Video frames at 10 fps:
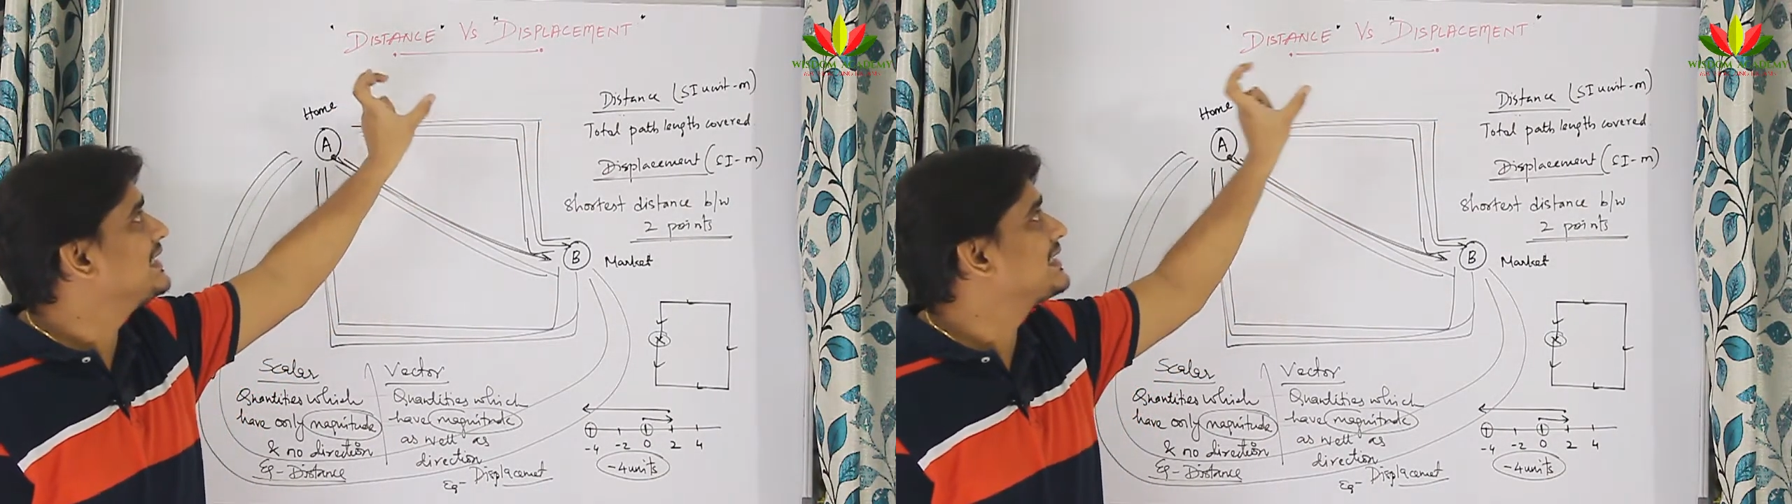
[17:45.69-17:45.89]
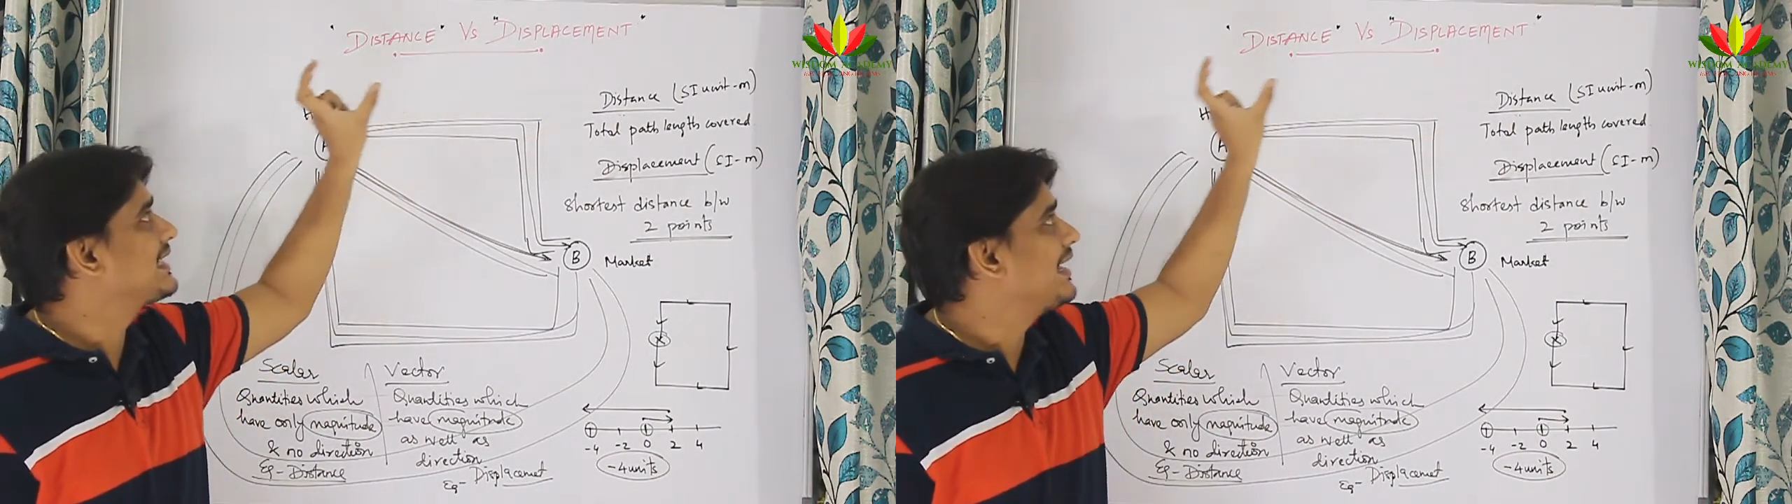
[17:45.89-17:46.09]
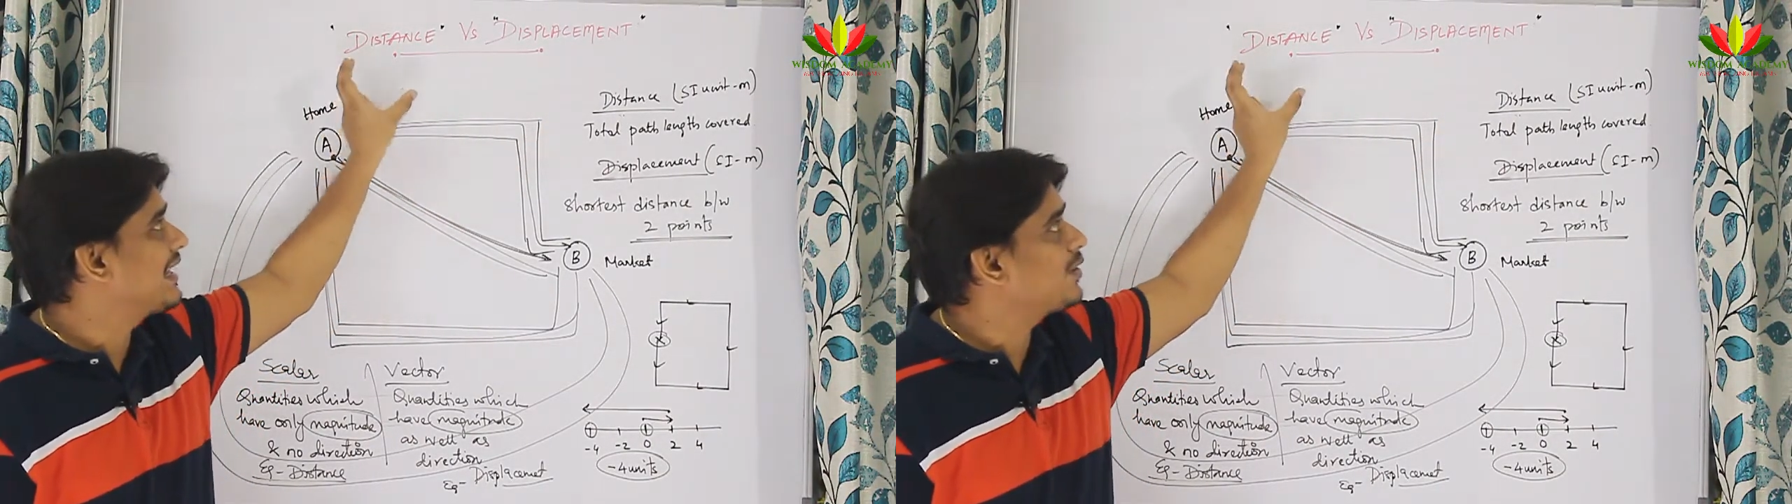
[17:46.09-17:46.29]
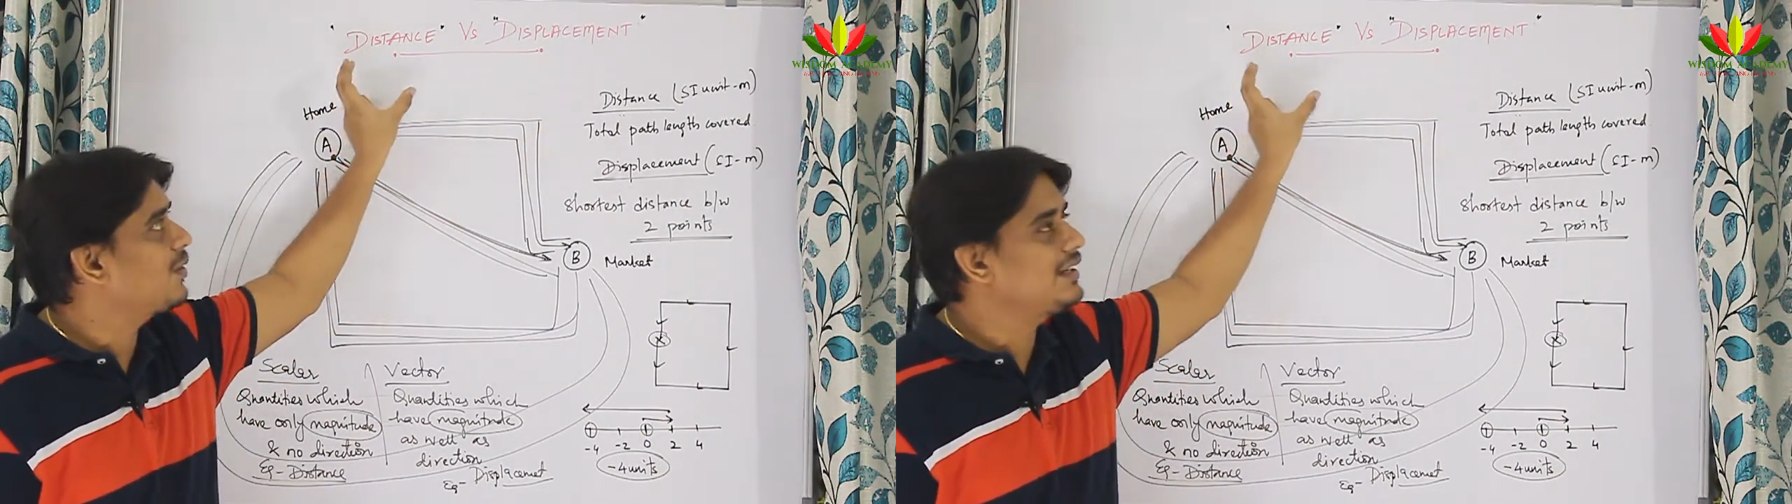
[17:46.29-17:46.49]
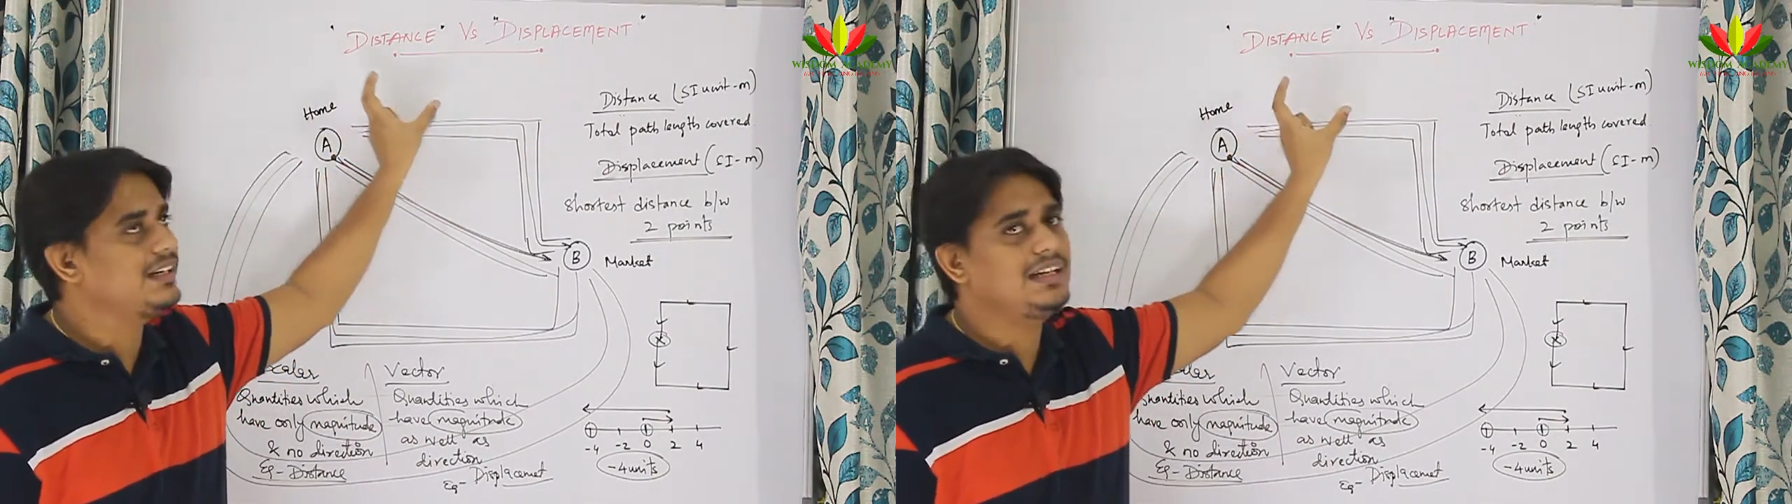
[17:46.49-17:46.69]
a scalar
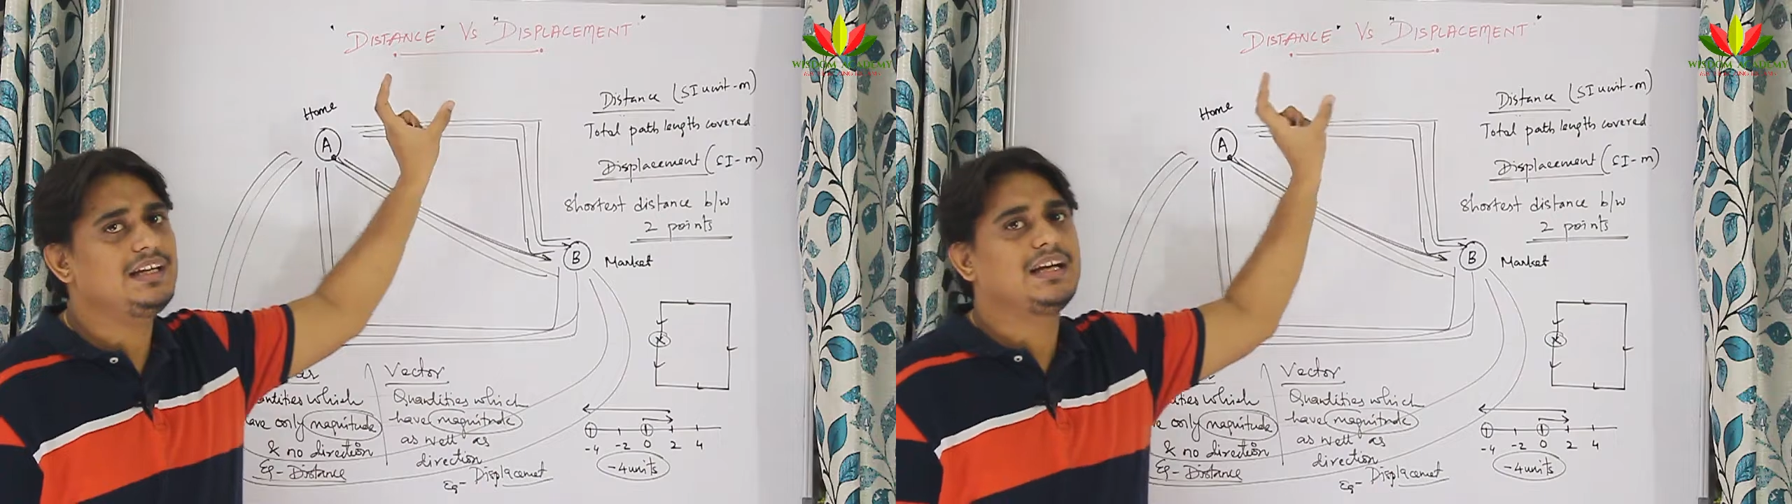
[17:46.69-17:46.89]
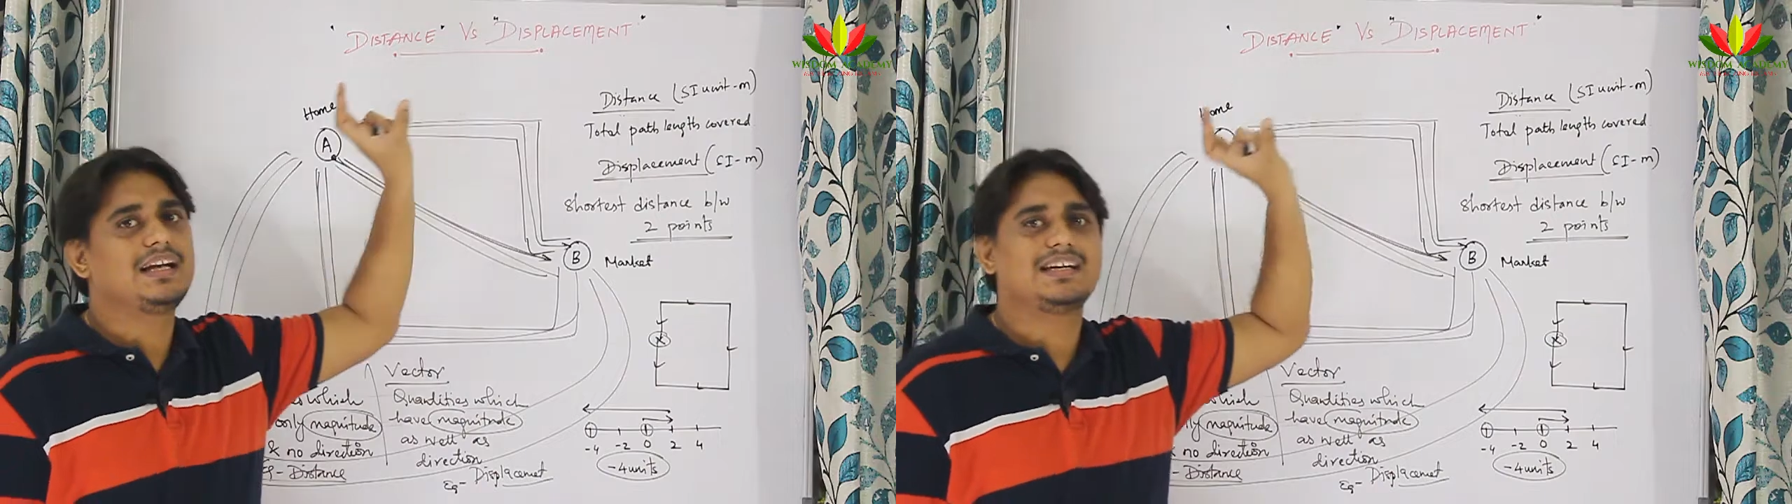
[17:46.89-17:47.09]
quantity,